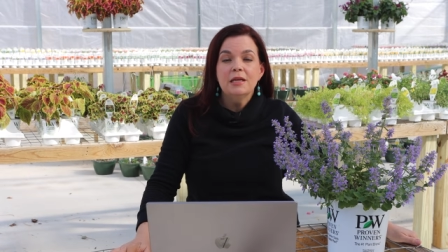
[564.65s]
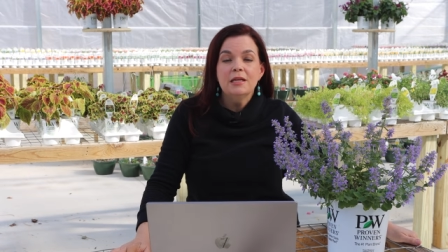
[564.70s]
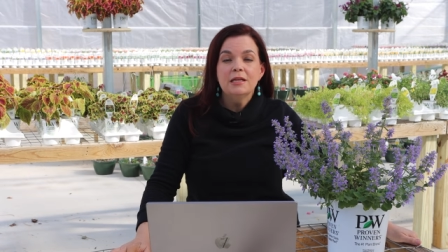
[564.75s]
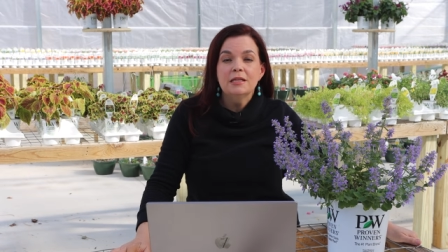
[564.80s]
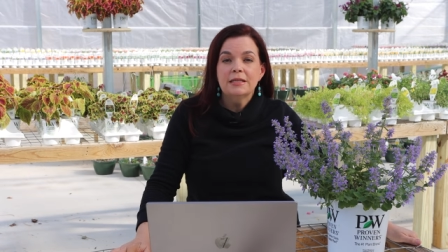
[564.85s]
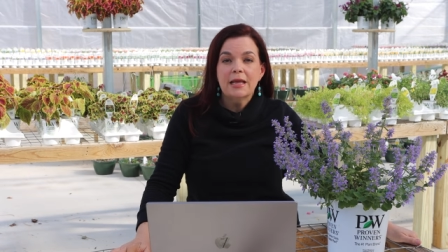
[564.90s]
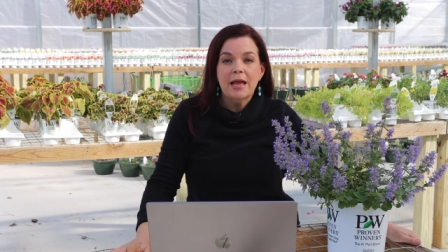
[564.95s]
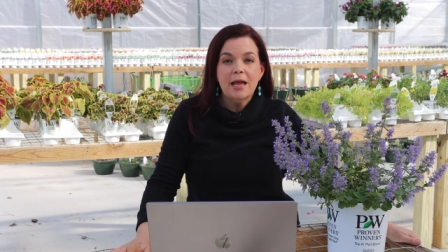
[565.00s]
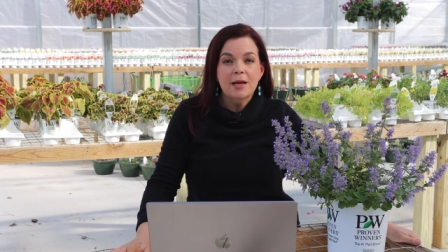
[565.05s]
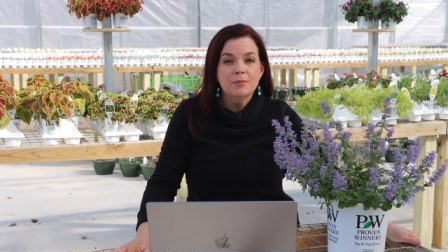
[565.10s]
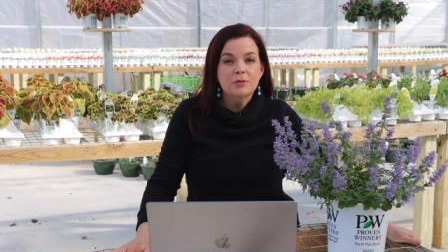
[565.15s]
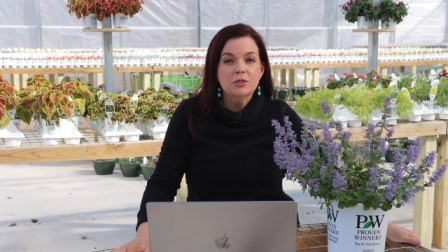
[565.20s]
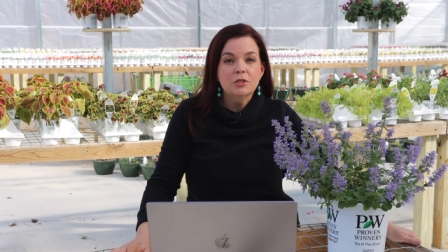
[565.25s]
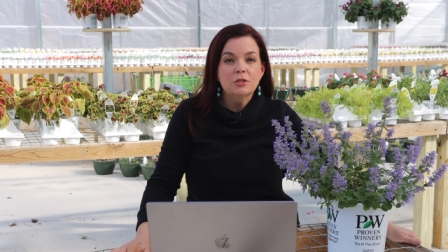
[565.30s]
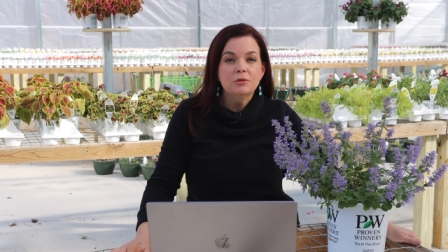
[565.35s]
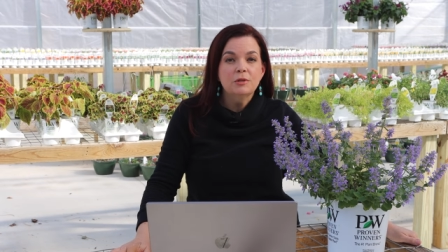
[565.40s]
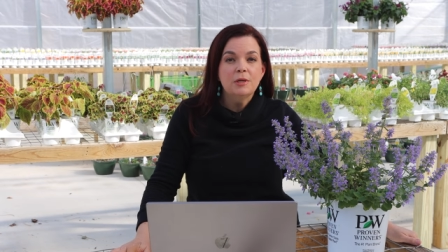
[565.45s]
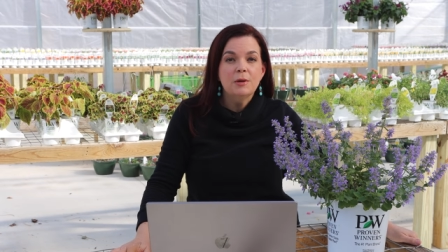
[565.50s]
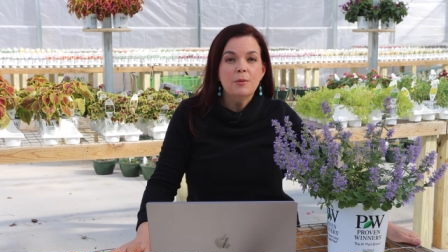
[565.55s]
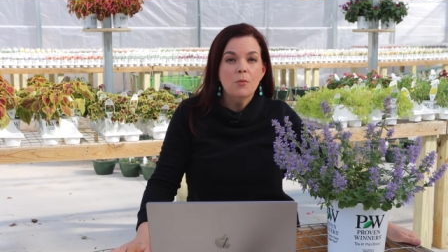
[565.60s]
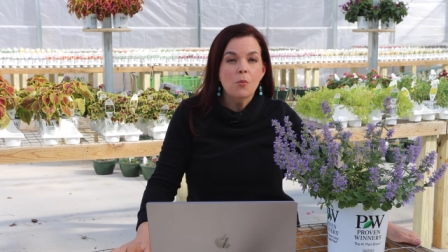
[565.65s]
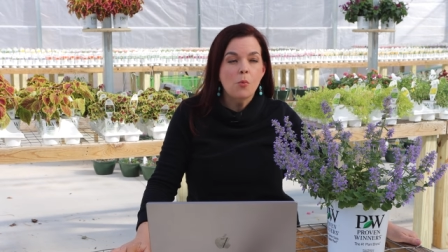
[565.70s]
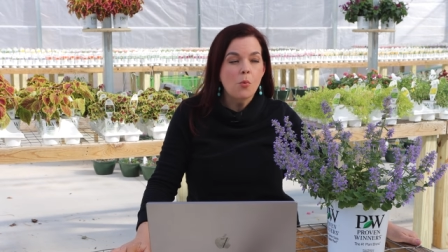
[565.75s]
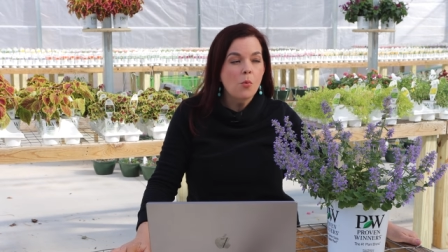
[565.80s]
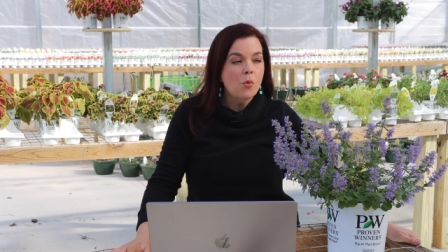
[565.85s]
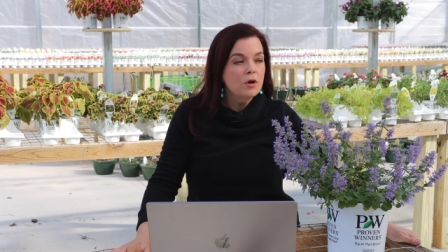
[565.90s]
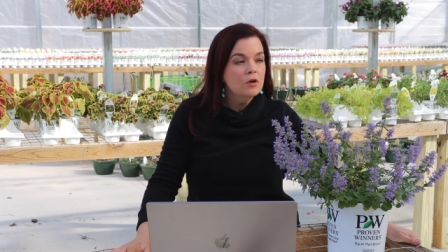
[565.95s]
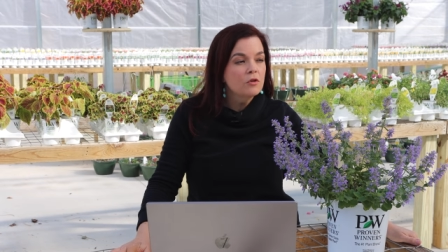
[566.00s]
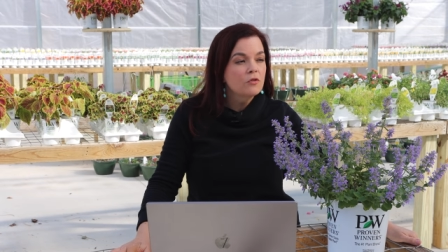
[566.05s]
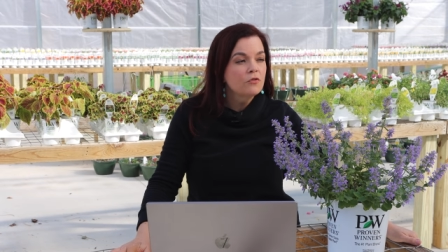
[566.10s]
it is absolutely
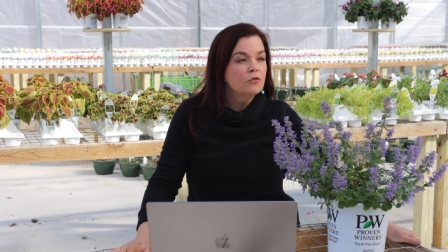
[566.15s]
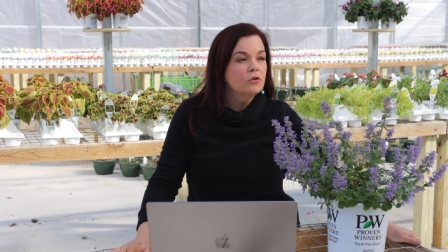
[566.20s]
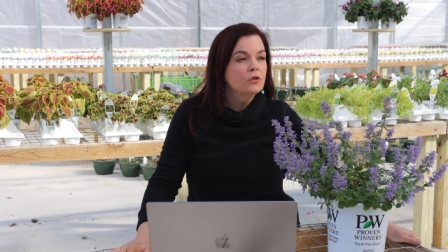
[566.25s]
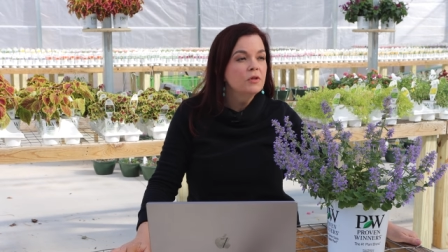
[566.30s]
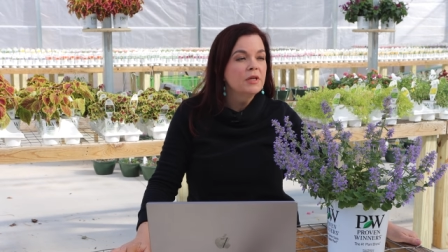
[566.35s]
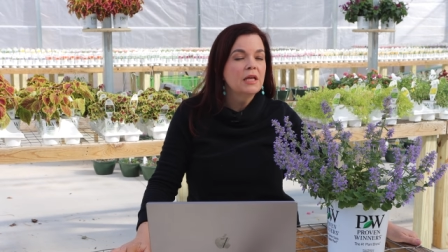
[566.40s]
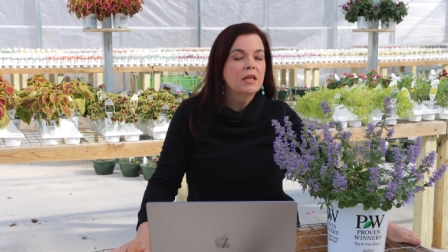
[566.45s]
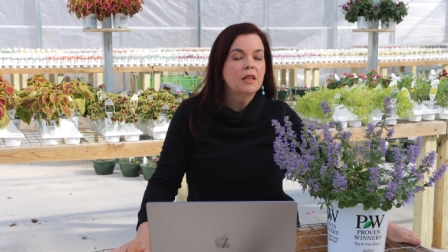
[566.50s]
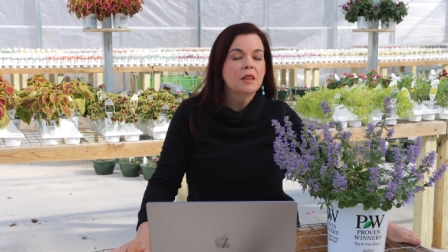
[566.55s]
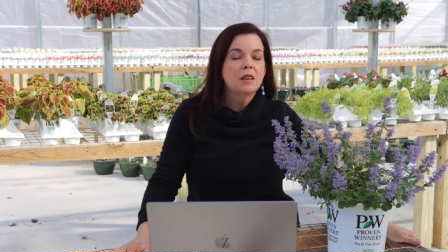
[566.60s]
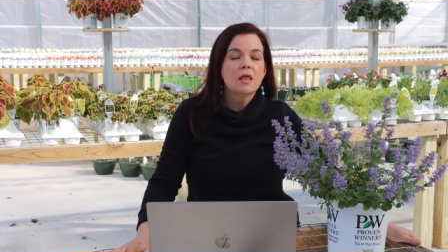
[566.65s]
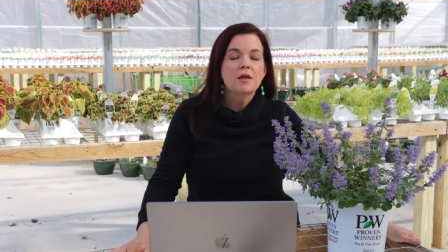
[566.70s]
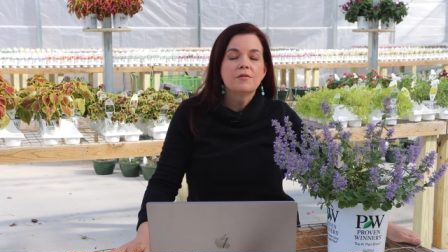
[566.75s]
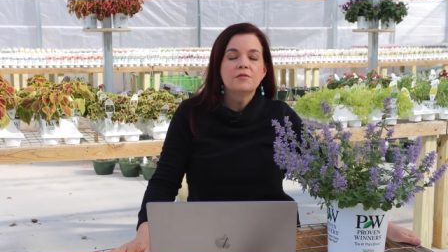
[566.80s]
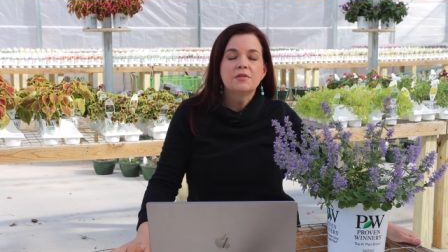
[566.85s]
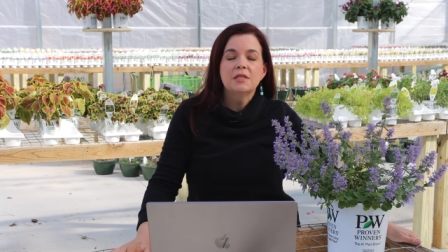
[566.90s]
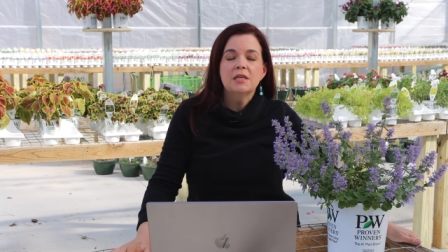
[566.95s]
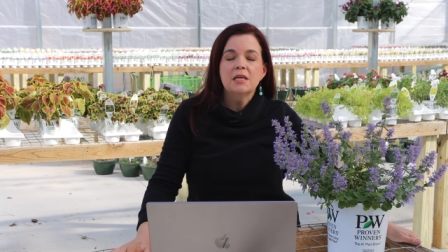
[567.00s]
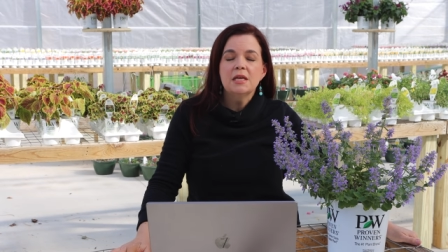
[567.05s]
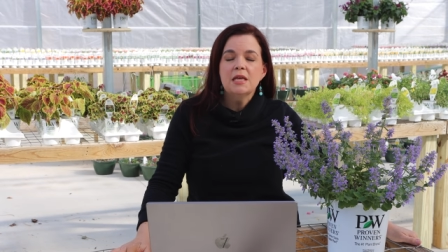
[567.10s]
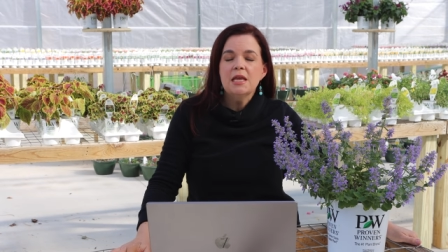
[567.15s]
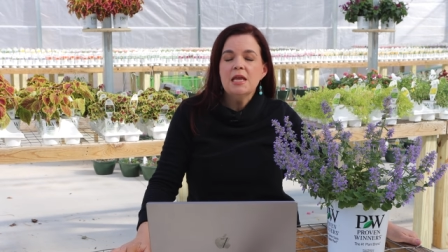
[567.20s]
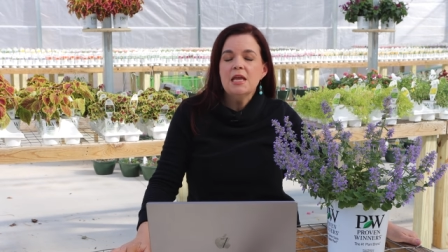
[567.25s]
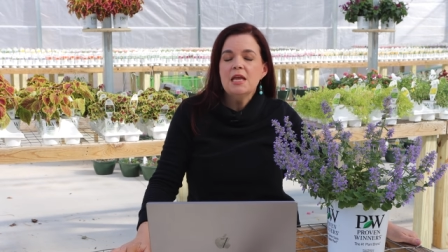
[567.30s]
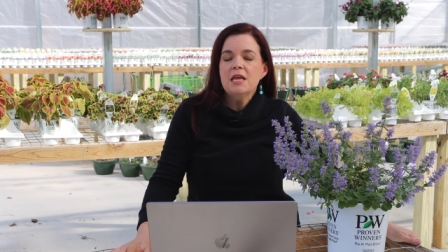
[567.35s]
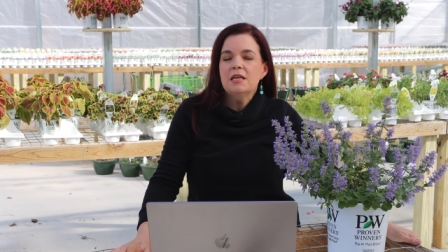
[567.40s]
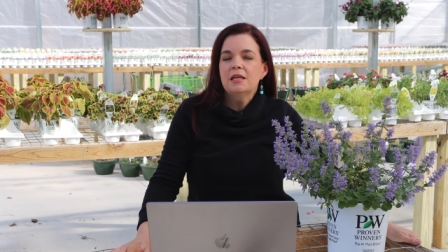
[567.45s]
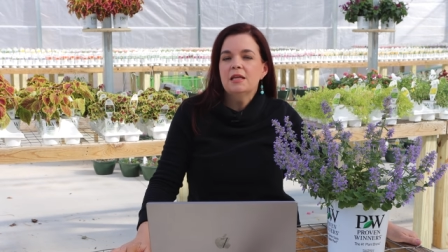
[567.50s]
wonderful. It loves the heat.